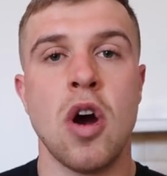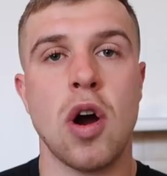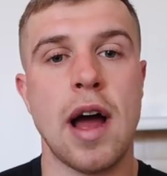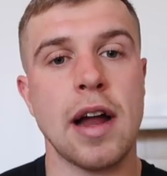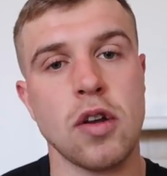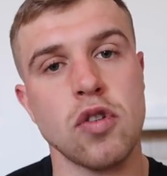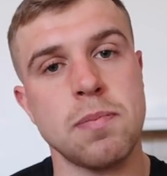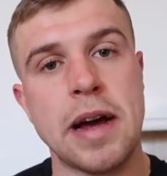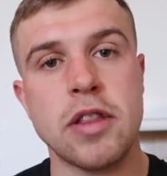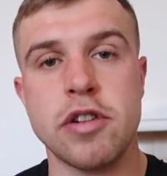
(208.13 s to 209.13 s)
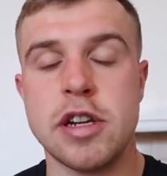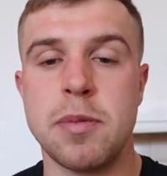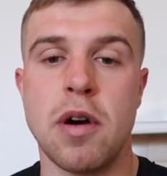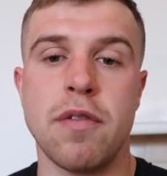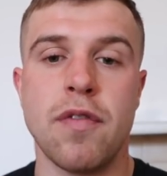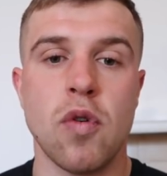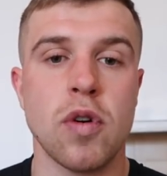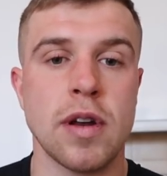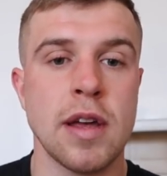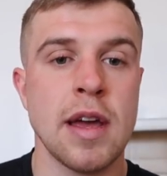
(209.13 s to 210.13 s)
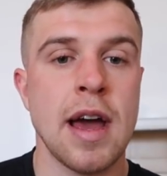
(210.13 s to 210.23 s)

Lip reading: or had good mentorship going forward.